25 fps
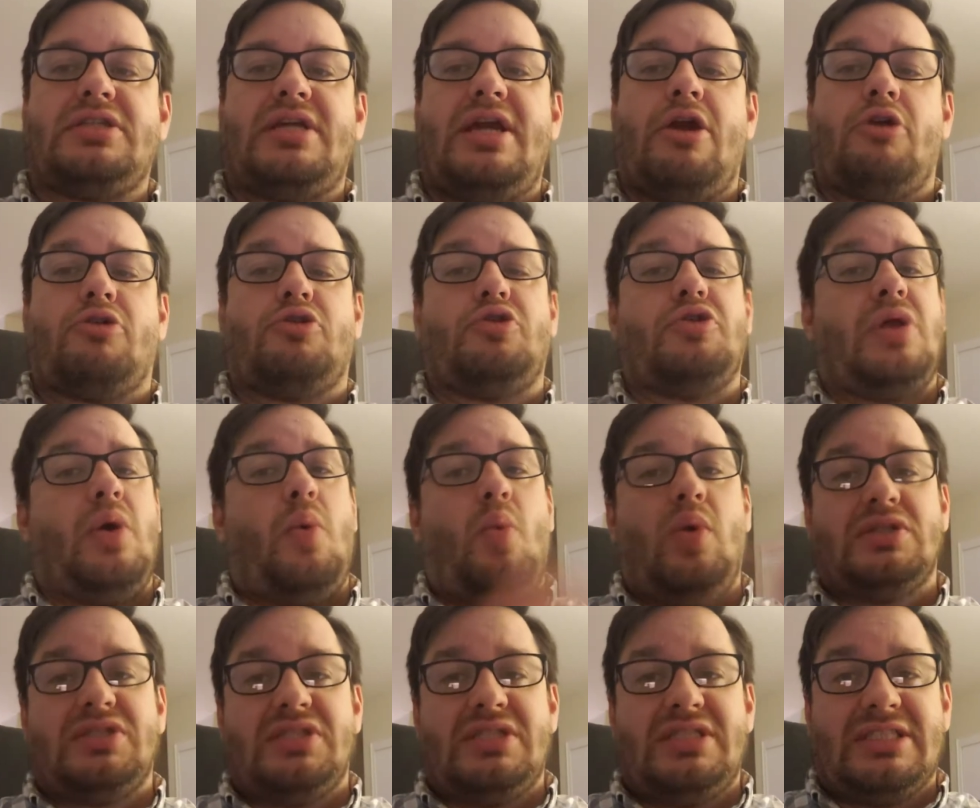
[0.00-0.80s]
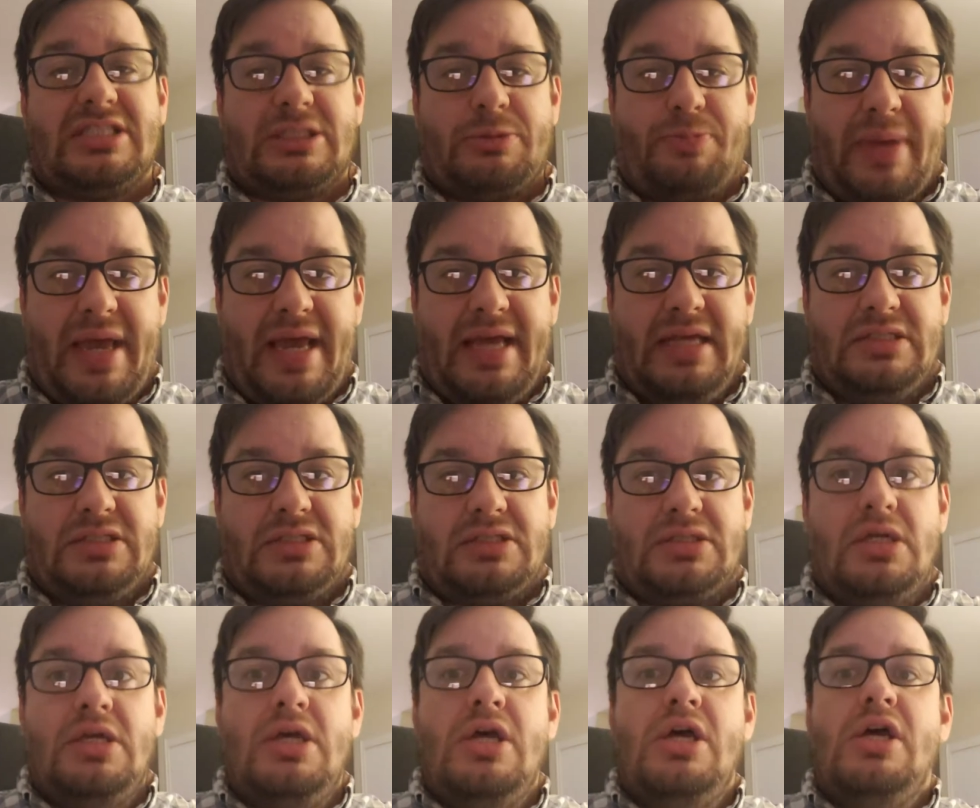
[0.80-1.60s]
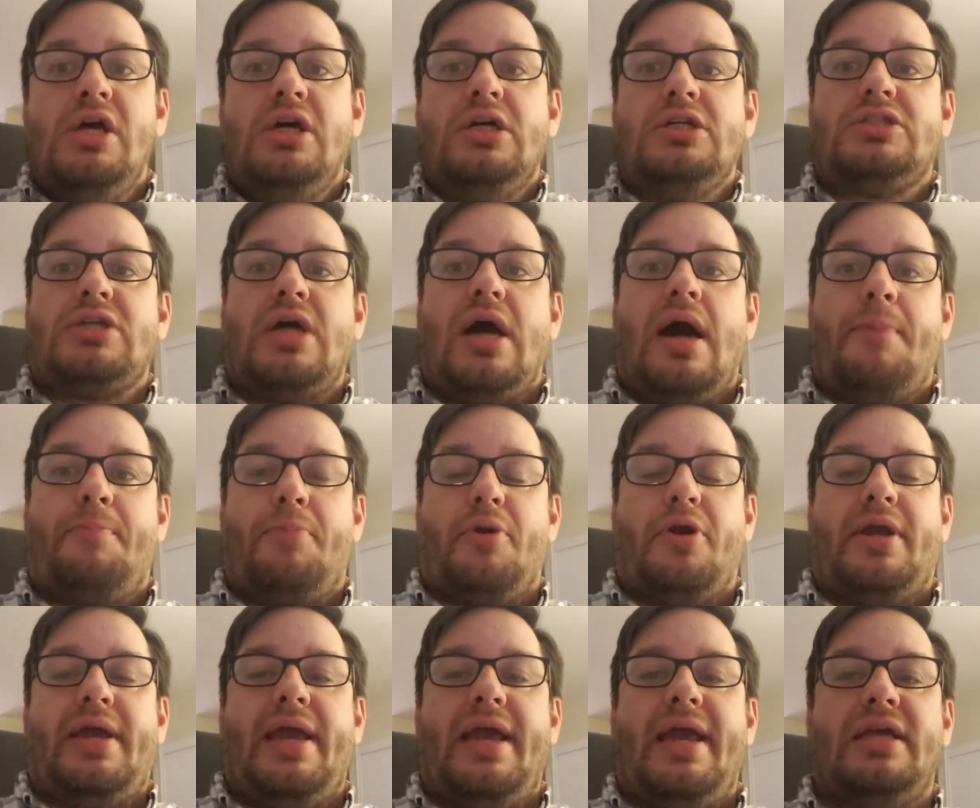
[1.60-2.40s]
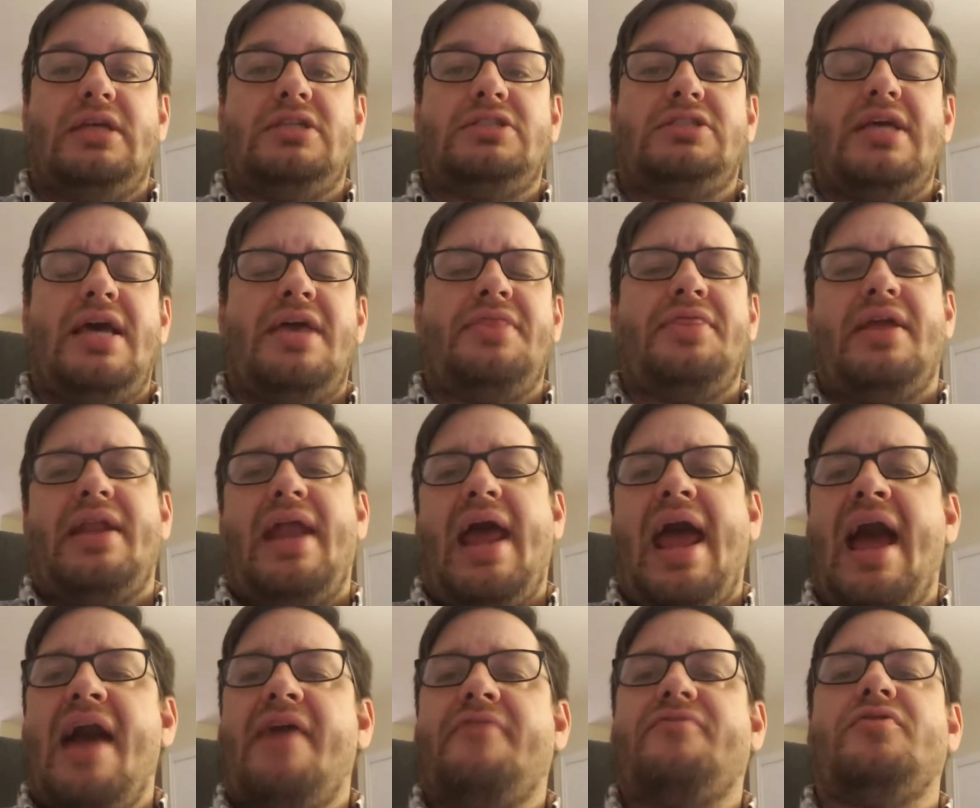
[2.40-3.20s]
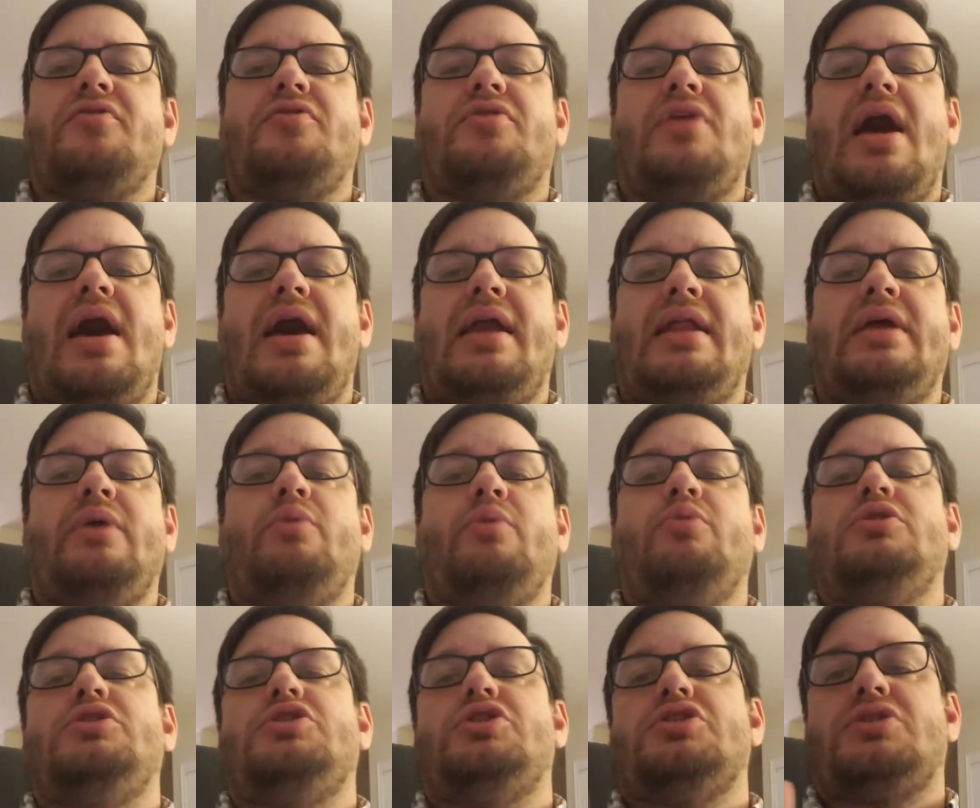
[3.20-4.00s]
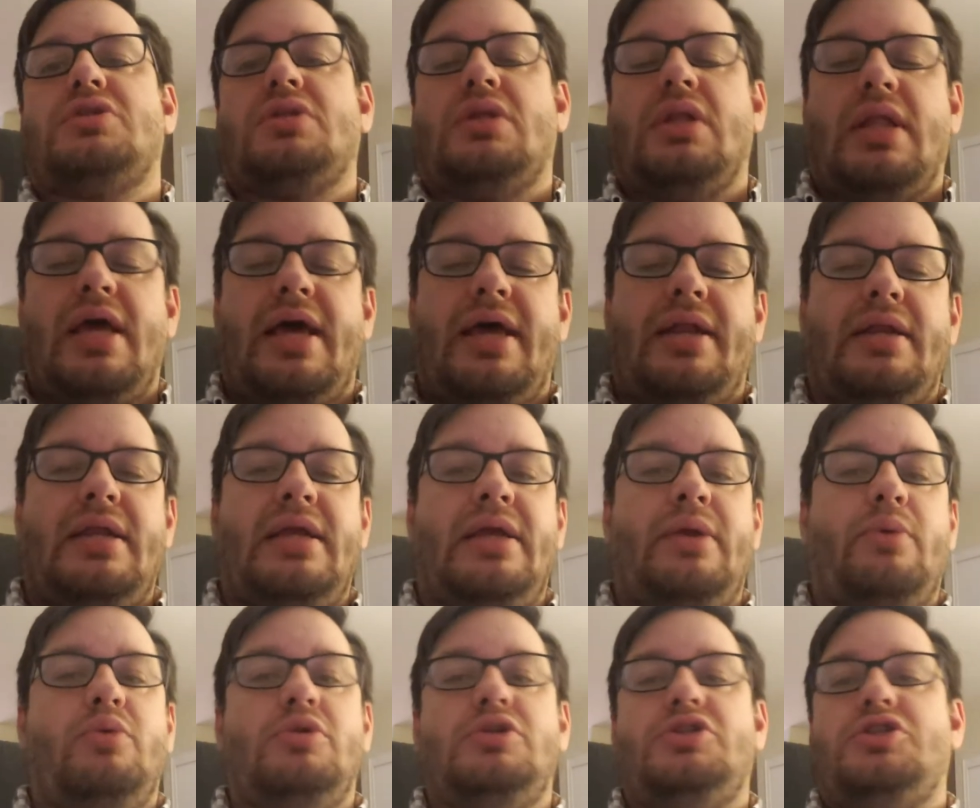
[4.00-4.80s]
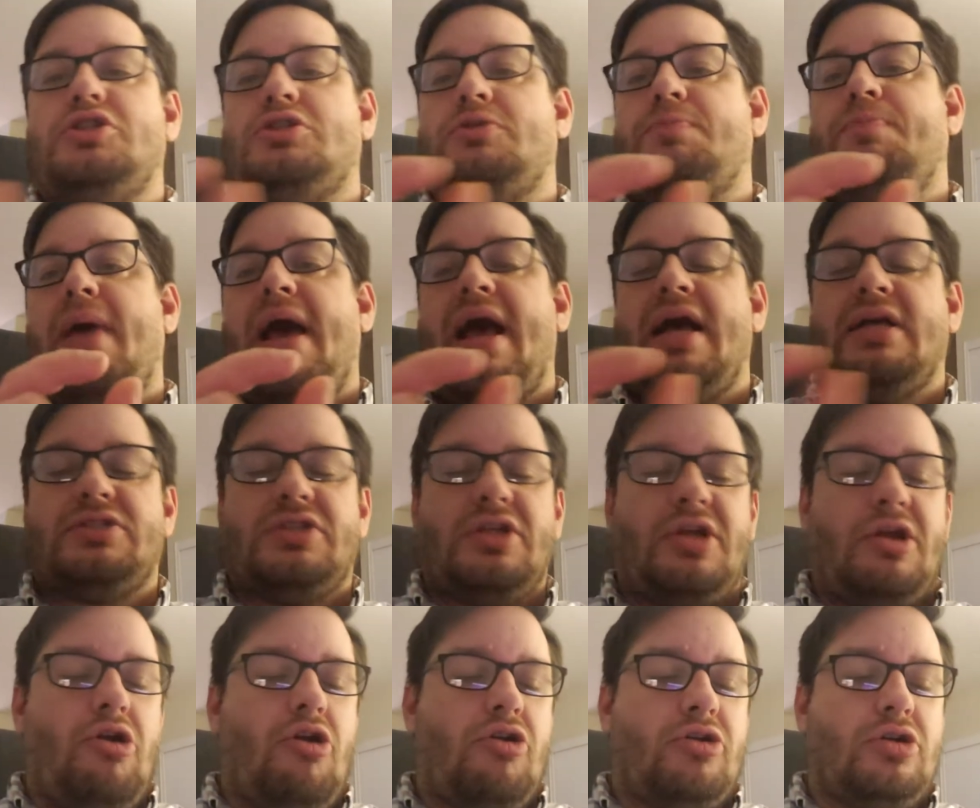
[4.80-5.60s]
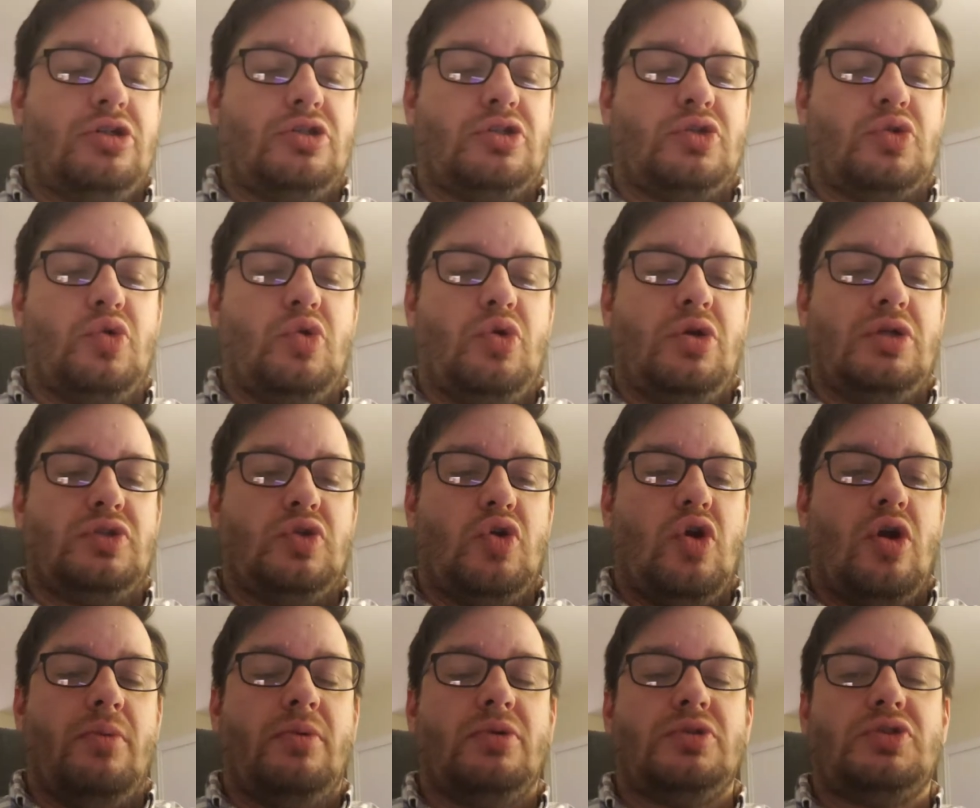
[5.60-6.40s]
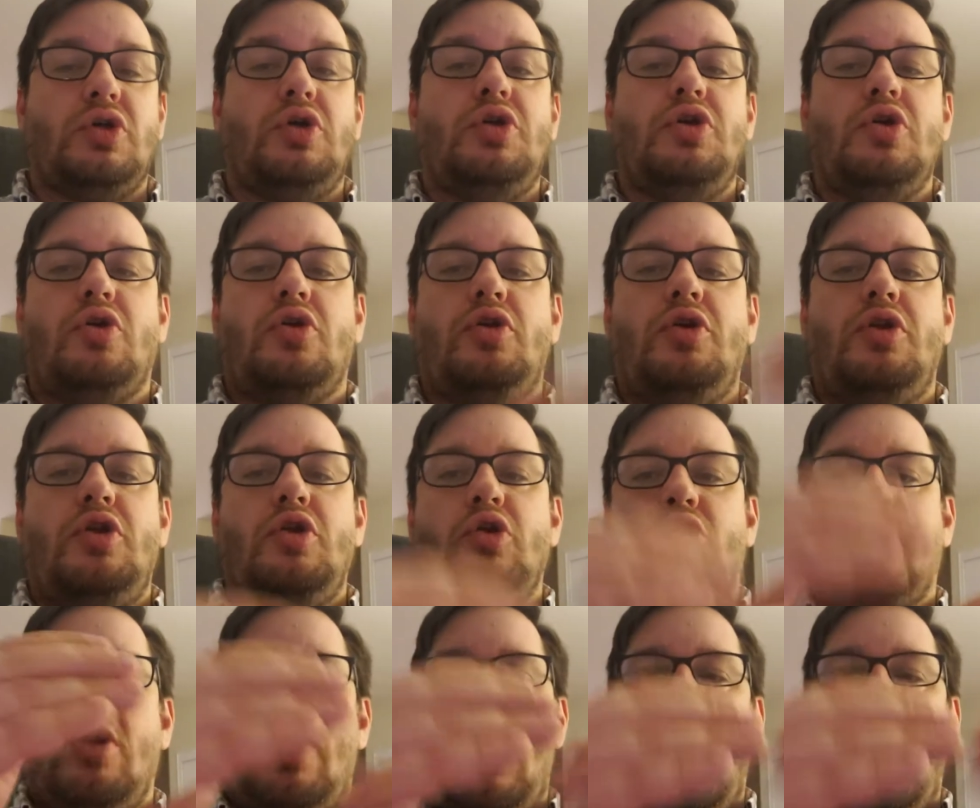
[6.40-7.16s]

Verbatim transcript: character that wasn't a space to uppercase, and then after that it would just pass the characters through as normal. So you could